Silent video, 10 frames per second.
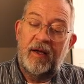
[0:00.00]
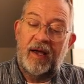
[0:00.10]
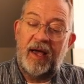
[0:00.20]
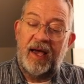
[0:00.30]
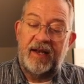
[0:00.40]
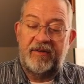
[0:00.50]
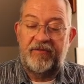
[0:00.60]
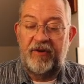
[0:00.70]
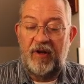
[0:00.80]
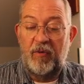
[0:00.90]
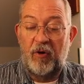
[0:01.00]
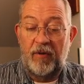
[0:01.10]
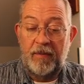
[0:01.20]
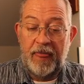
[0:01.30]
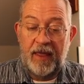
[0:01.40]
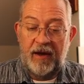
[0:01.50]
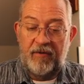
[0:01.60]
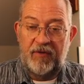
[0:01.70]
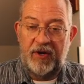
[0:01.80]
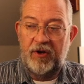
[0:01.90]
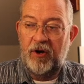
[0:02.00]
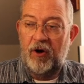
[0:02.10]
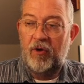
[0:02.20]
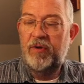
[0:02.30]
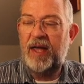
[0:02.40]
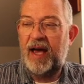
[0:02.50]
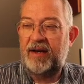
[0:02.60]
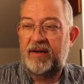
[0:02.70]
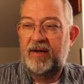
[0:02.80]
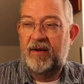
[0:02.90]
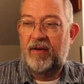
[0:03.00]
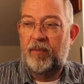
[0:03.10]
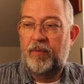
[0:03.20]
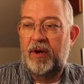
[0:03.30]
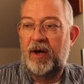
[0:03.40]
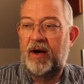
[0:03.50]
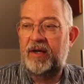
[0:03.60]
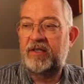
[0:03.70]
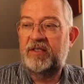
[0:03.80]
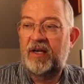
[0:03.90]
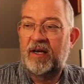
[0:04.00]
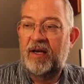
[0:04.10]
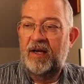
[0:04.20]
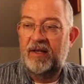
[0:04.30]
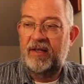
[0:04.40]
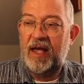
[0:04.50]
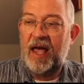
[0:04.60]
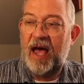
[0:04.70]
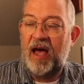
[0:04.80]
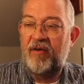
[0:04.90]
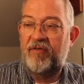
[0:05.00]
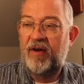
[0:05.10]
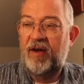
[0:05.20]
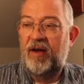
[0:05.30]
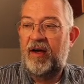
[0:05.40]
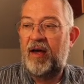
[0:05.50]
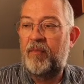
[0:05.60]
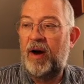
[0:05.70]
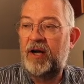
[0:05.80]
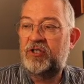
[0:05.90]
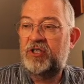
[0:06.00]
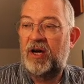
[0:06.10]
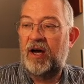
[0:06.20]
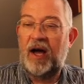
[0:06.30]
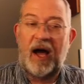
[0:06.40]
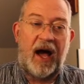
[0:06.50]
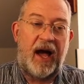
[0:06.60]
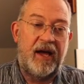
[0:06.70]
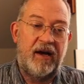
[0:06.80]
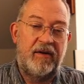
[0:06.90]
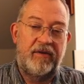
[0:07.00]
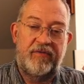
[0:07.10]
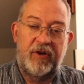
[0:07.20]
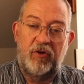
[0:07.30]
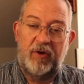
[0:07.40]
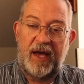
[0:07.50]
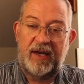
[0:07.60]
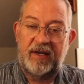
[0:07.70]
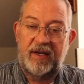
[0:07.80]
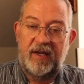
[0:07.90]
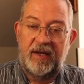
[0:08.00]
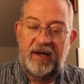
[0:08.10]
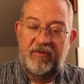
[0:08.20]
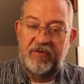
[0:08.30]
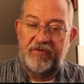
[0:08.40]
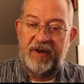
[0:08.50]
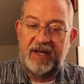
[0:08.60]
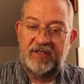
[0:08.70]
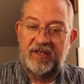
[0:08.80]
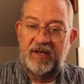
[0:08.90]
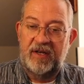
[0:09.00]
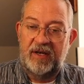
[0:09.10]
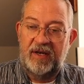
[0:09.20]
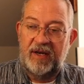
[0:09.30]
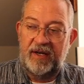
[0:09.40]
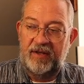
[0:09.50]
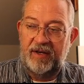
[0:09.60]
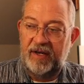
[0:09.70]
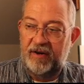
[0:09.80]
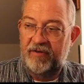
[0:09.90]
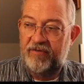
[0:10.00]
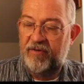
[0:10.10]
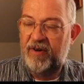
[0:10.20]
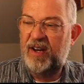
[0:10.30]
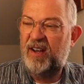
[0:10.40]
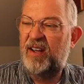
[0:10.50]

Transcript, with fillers: And furthermore, we know that plants, they have a much higher, if we look at it, reflection in the near infrared